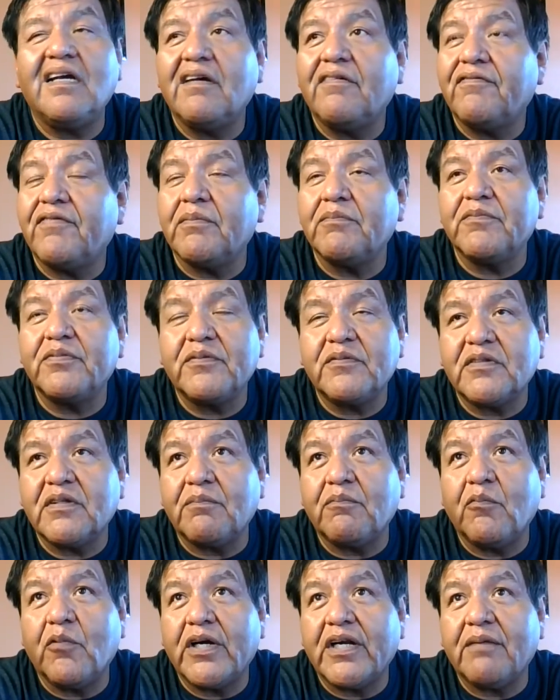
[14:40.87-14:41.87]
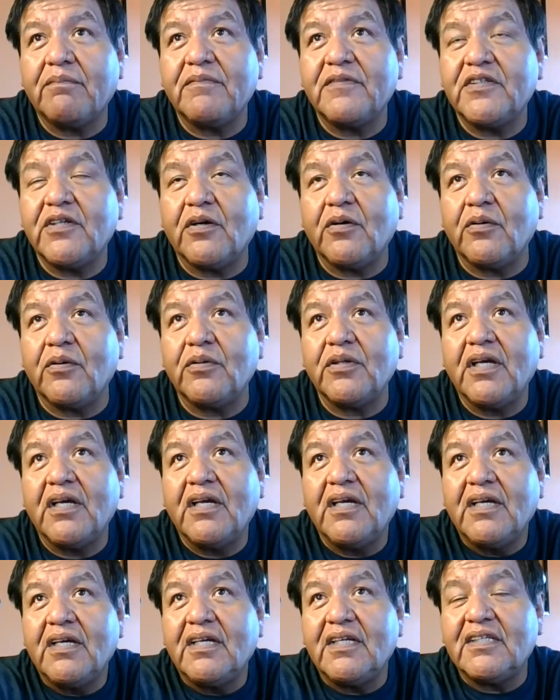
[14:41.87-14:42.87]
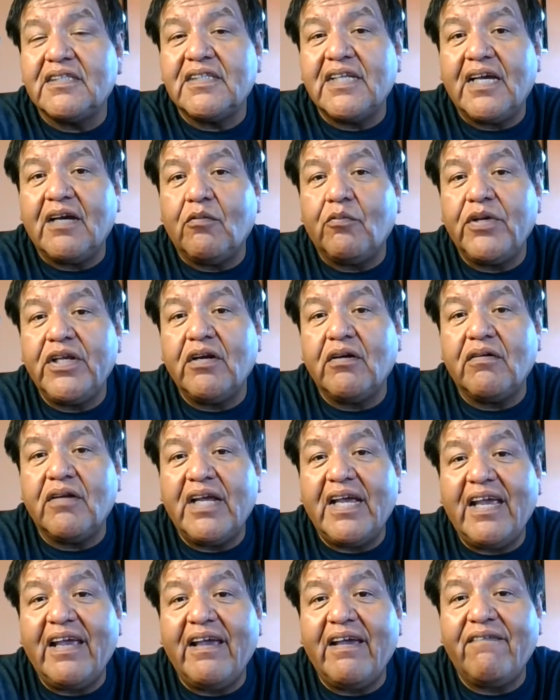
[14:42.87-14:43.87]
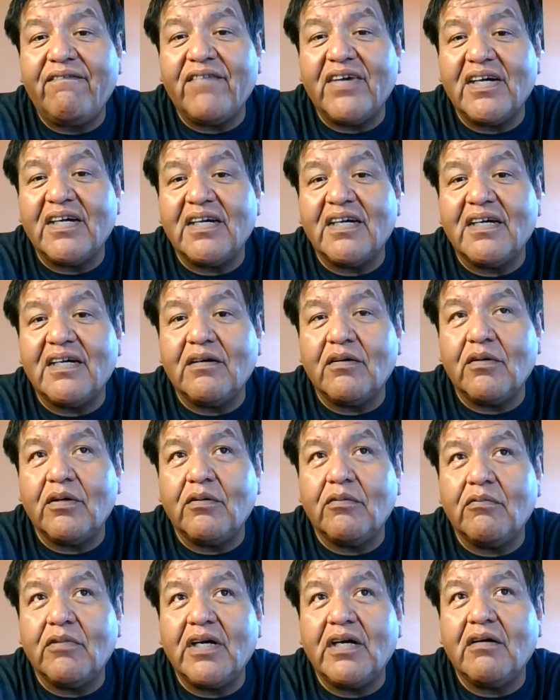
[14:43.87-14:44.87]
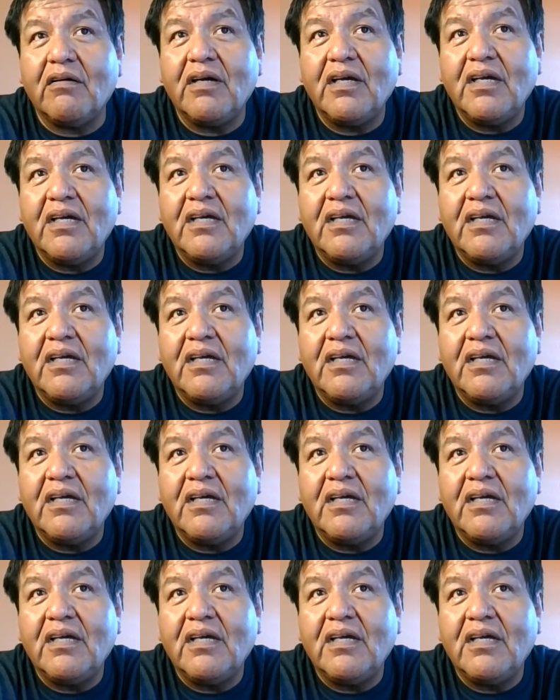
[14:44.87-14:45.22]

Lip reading: from what I'm told, is that we don't have well